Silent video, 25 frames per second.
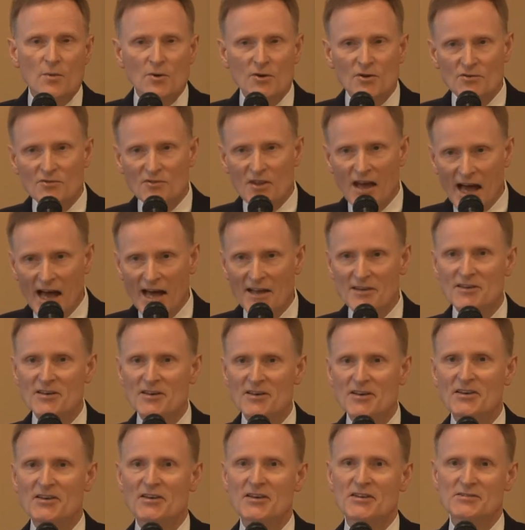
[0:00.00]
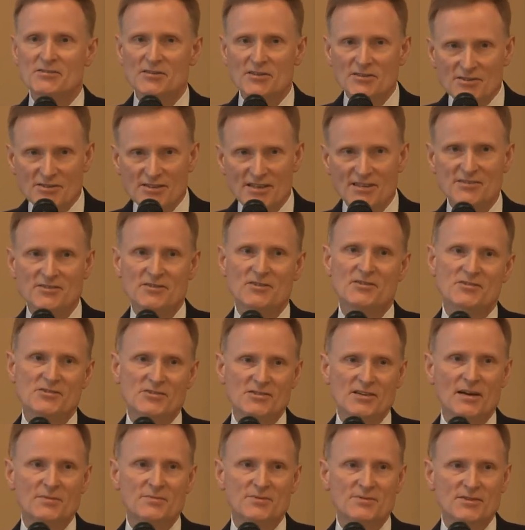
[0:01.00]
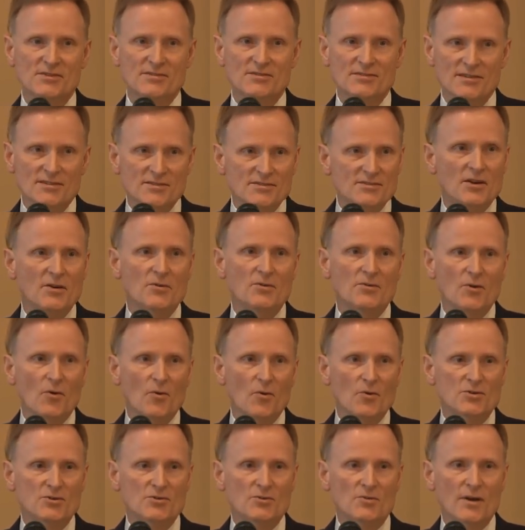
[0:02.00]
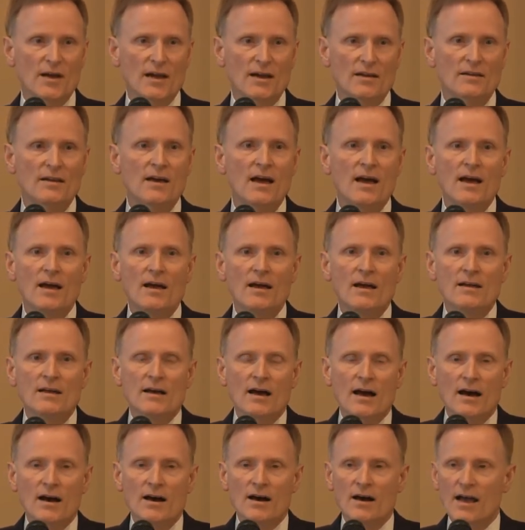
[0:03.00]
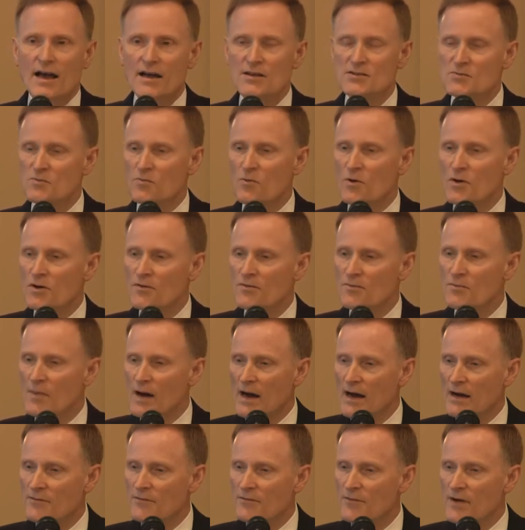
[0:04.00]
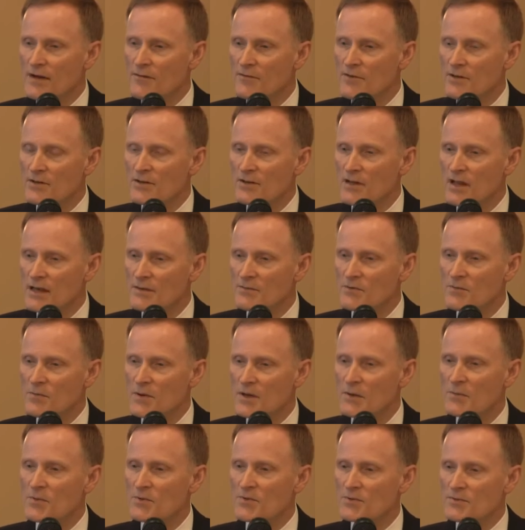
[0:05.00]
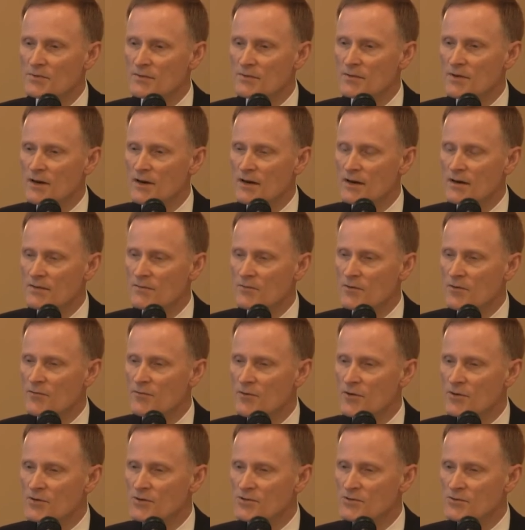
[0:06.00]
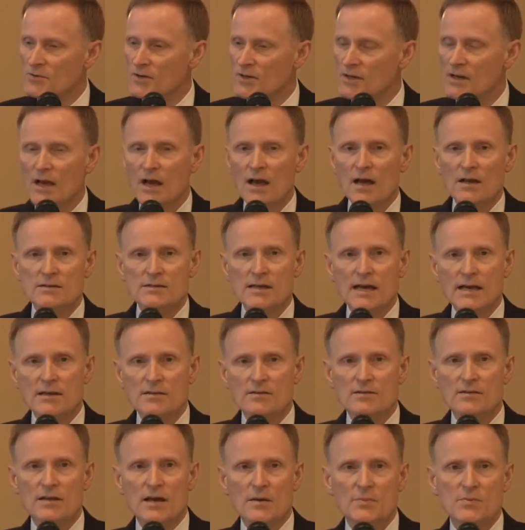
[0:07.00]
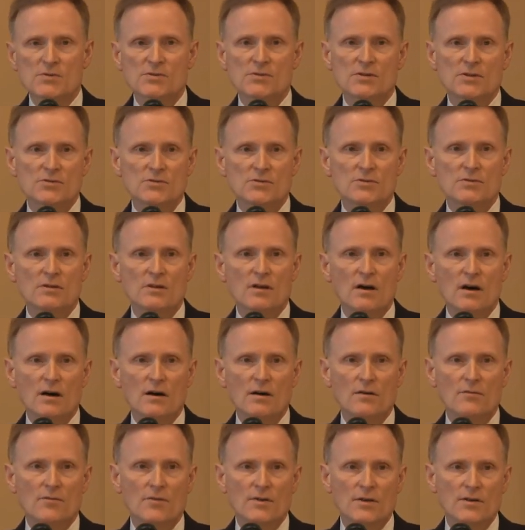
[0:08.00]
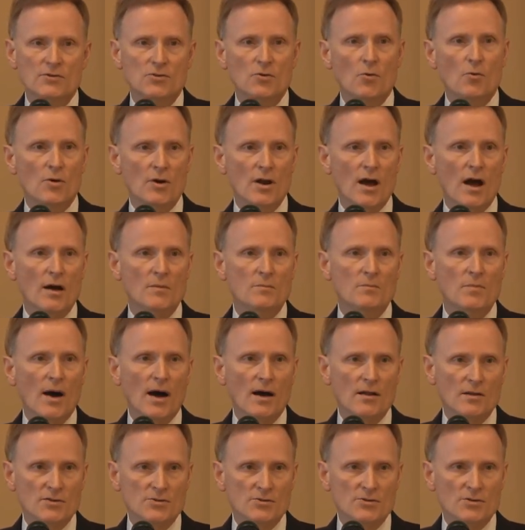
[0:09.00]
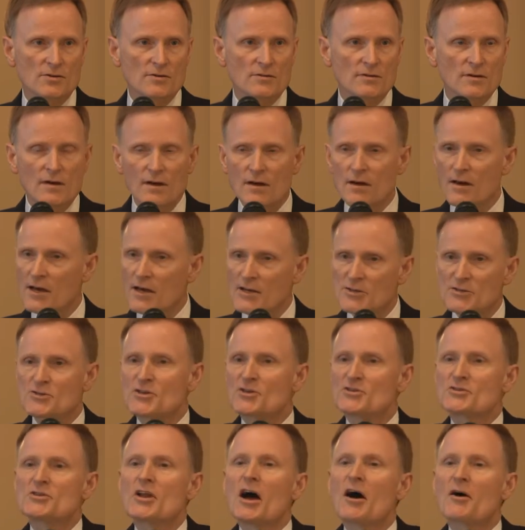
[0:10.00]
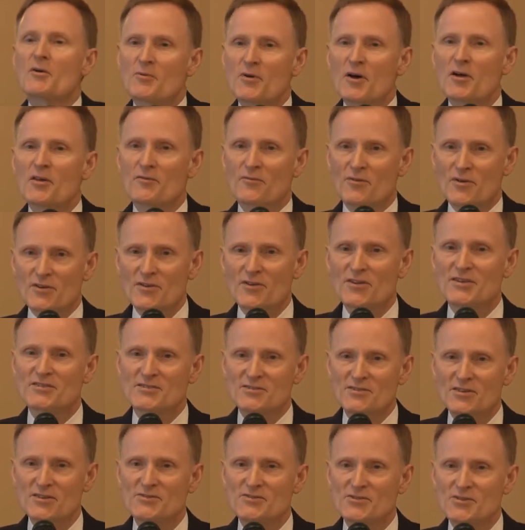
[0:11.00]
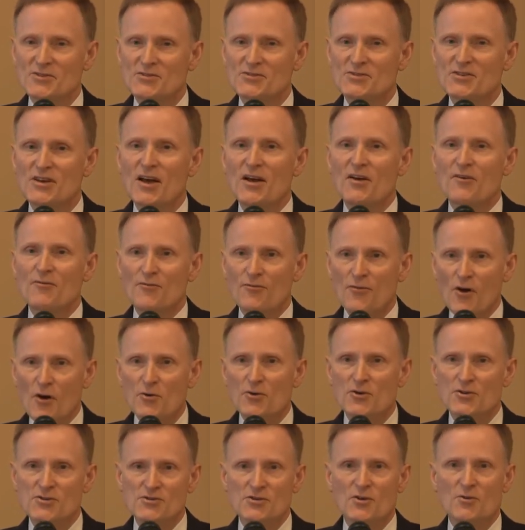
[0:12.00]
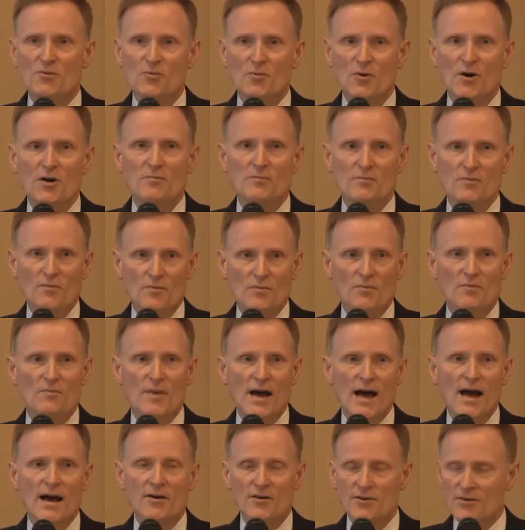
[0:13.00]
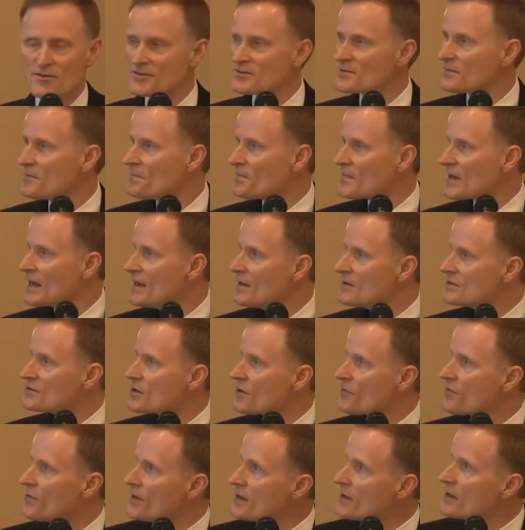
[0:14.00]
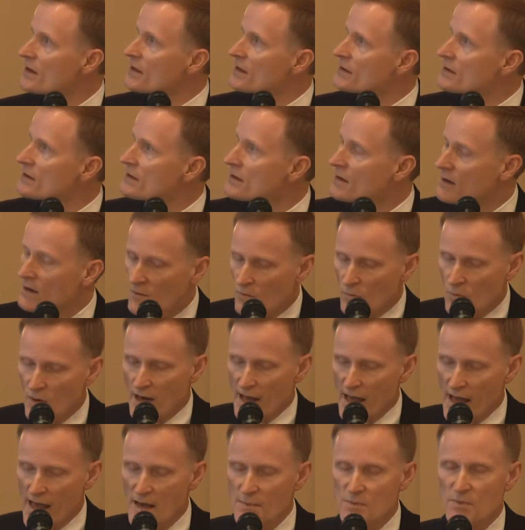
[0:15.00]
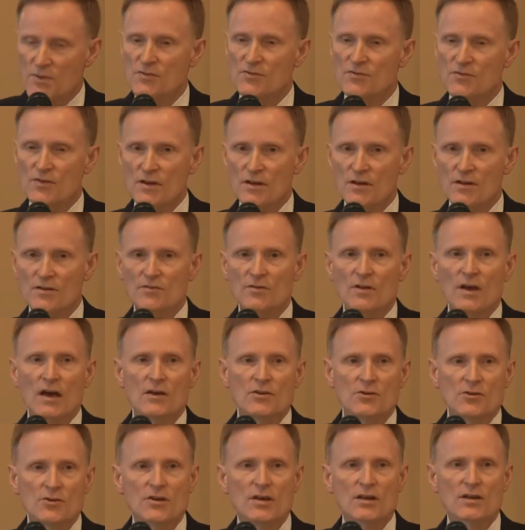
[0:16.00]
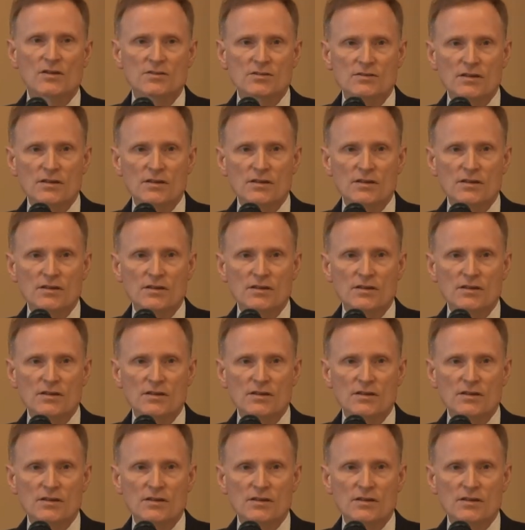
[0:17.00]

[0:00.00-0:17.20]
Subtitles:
because the idea is, let's get to the substance. Let's don't horse around. As one of my favorite claims people refers to it, taking the deposition of the doorknob polisher. It's just not relevant. Let's just focus on what matters. So then what happens is you get a